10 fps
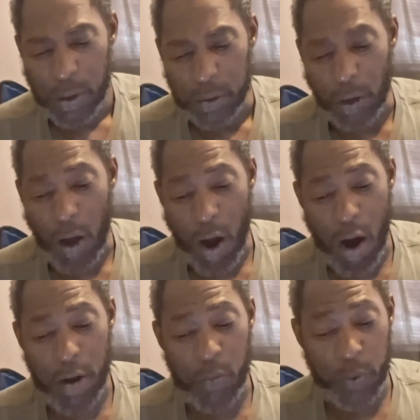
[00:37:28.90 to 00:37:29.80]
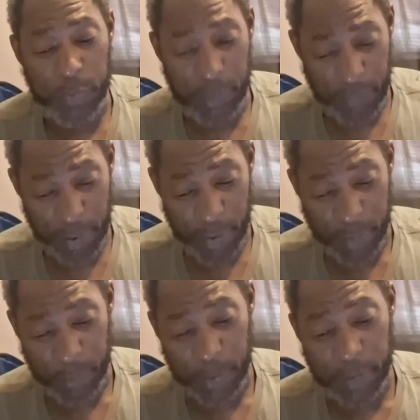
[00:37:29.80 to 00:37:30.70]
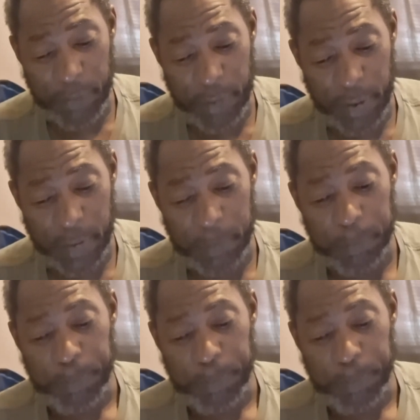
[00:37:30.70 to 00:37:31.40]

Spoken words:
The ark with the veil.